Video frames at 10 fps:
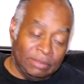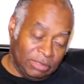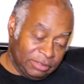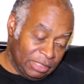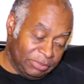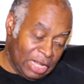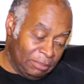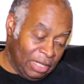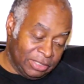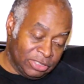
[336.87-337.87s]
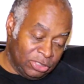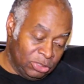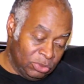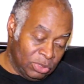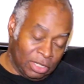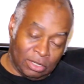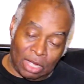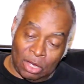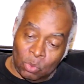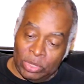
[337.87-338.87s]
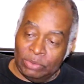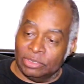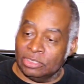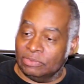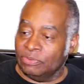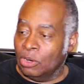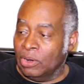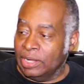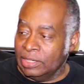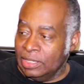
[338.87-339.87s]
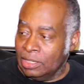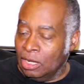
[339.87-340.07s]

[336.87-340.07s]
But sometimes I'll just do all week with the Safari and do